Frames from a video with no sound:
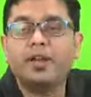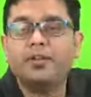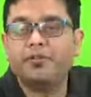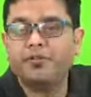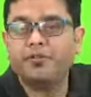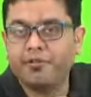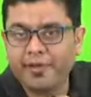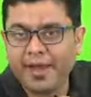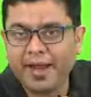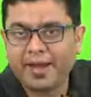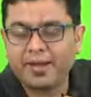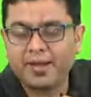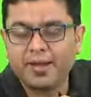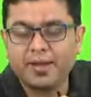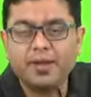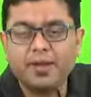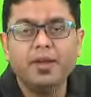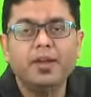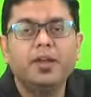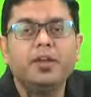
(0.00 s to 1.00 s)
factor
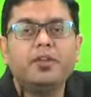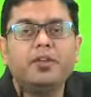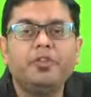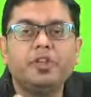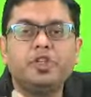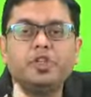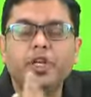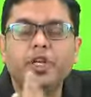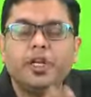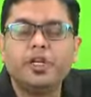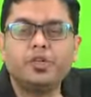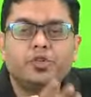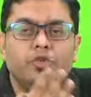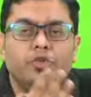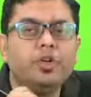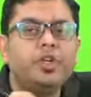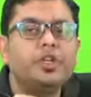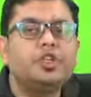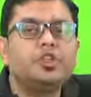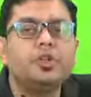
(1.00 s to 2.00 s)
which leads to
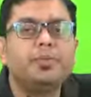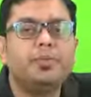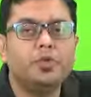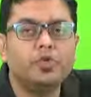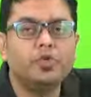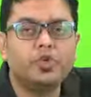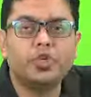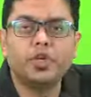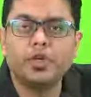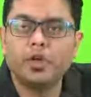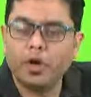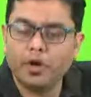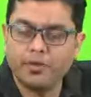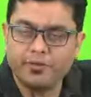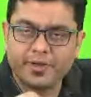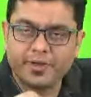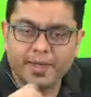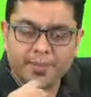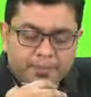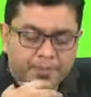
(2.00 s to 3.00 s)
distribution of
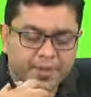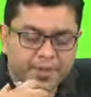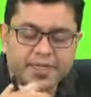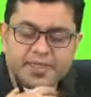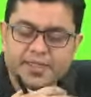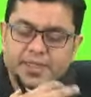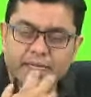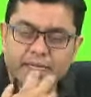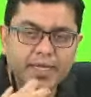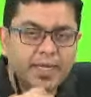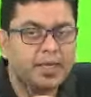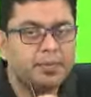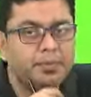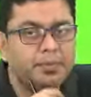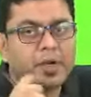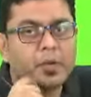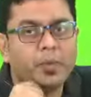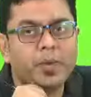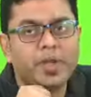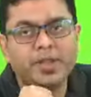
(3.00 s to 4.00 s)
temperature in
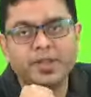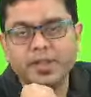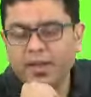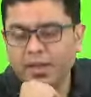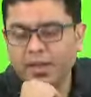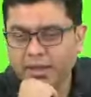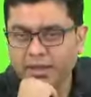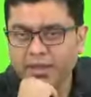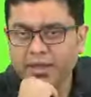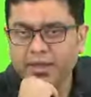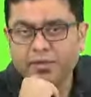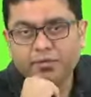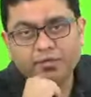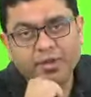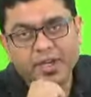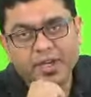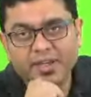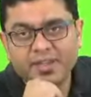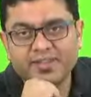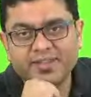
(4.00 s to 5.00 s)
between the
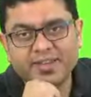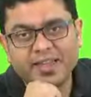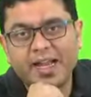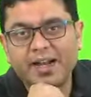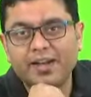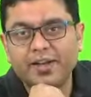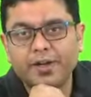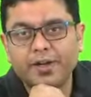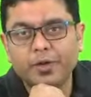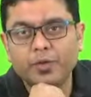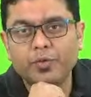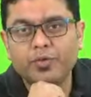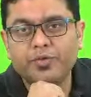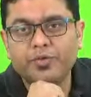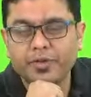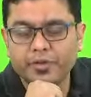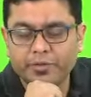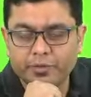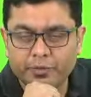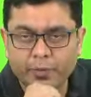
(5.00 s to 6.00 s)
various latitudes
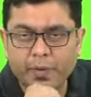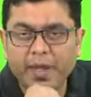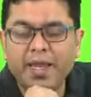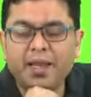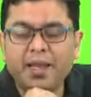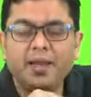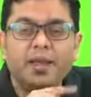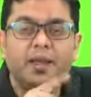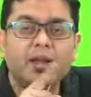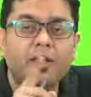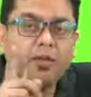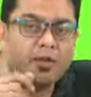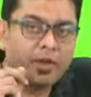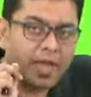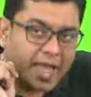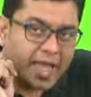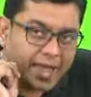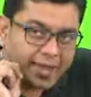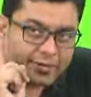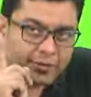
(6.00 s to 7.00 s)

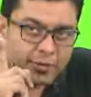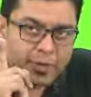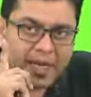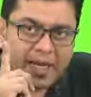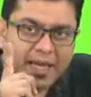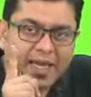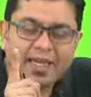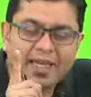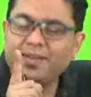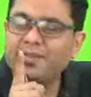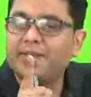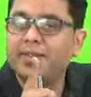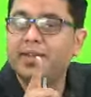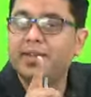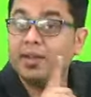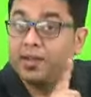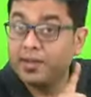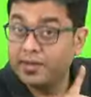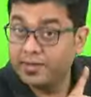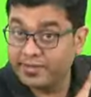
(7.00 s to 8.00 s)
as well as
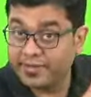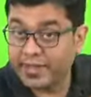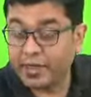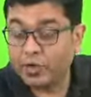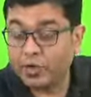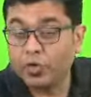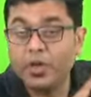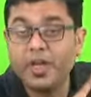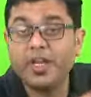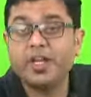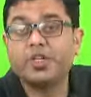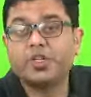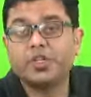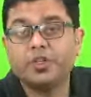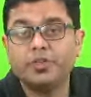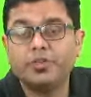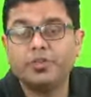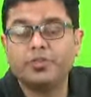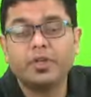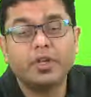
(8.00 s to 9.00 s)

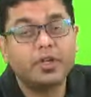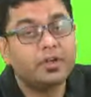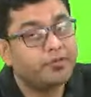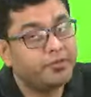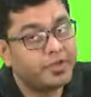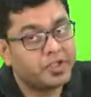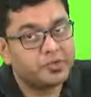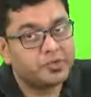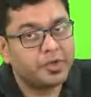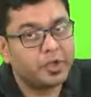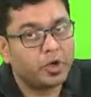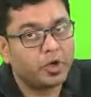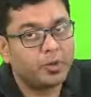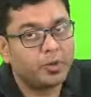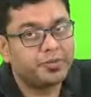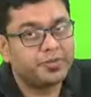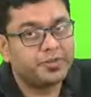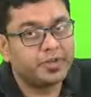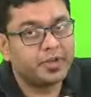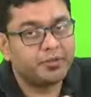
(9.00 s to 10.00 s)
circulations which we
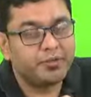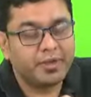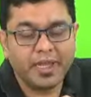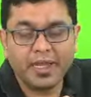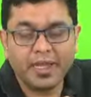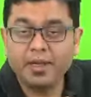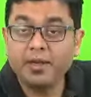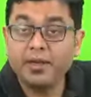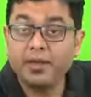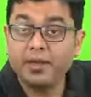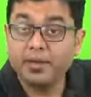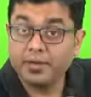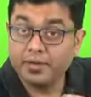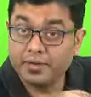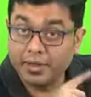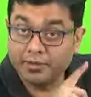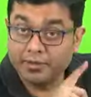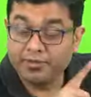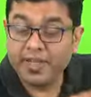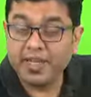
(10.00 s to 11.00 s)
observe in
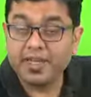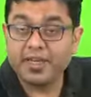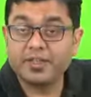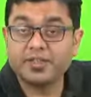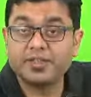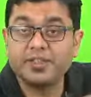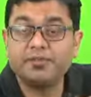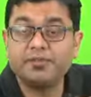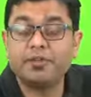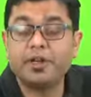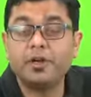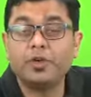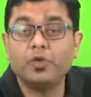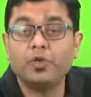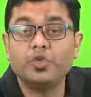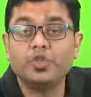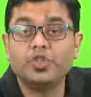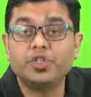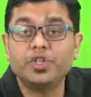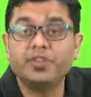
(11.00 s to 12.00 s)
the various different
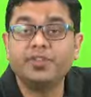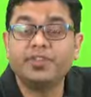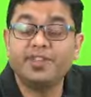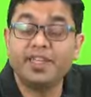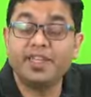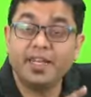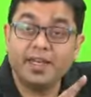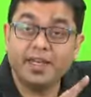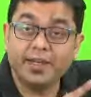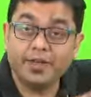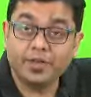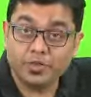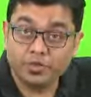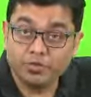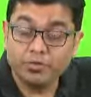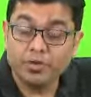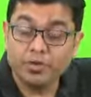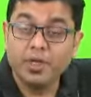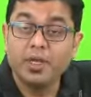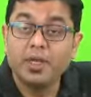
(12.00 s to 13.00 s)
oceans. They lead to
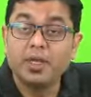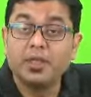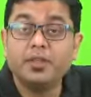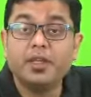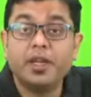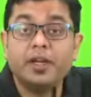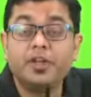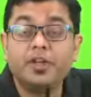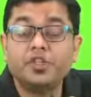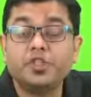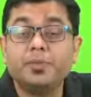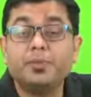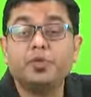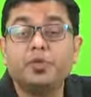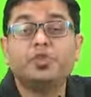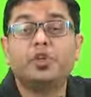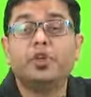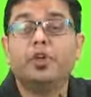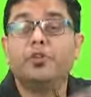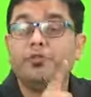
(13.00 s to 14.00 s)
the
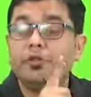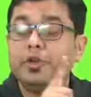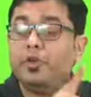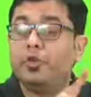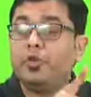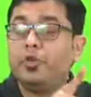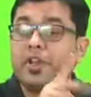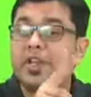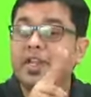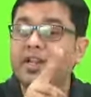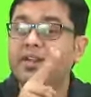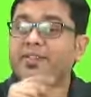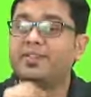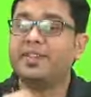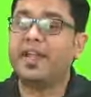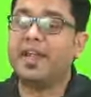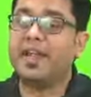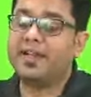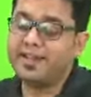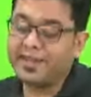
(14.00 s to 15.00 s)
distribution of nutrients
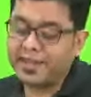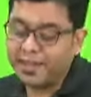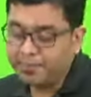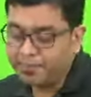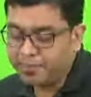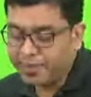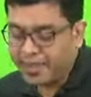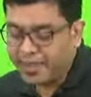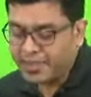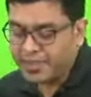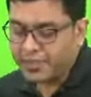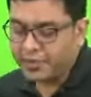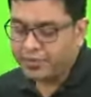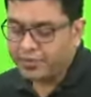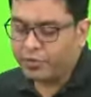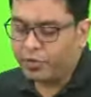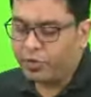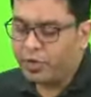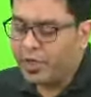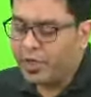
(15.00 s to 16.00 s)
and temperature. So